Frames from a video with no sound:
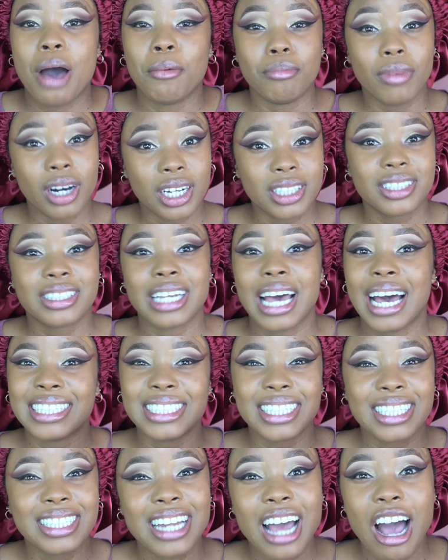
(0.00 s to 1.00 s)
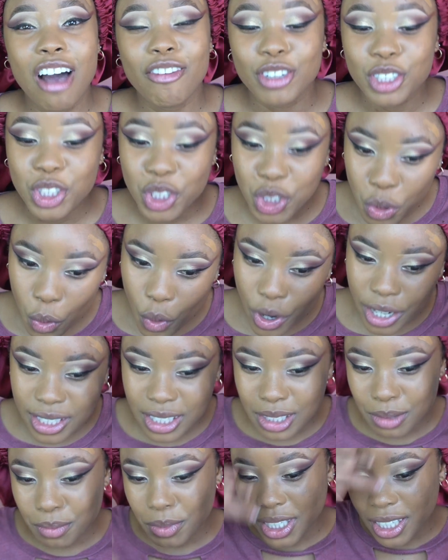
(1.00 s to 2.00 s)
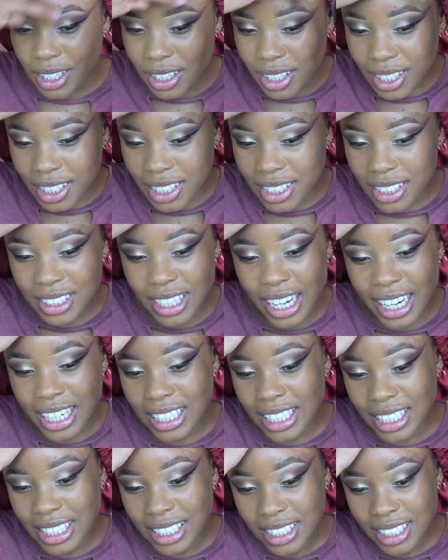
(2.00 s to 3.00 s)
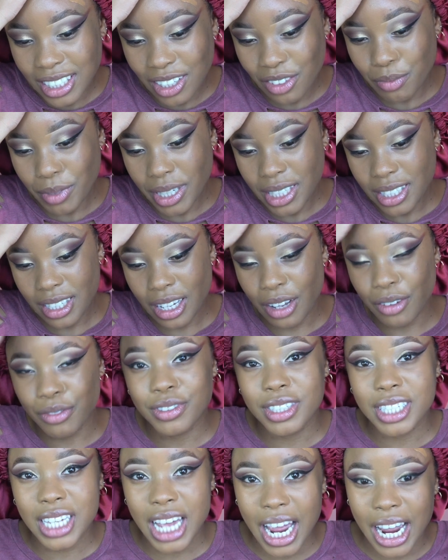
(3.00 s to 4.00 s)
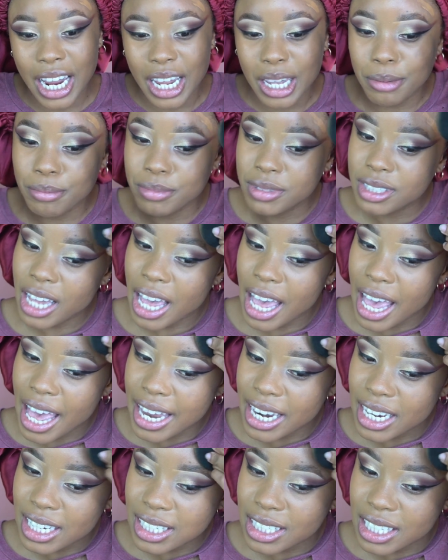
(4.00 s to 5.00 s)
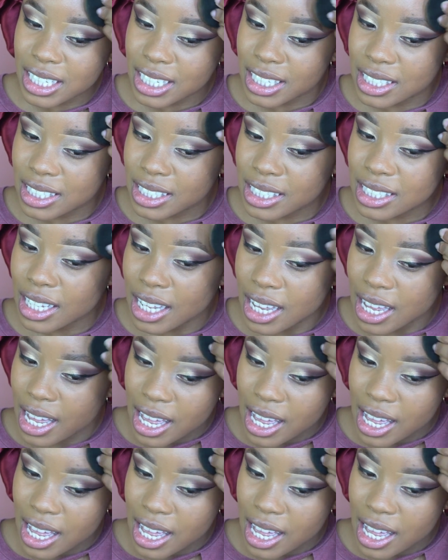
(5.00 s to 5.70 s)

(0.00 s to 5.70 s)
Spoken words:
But I didn't have a choice because I needed to give myself time to edit this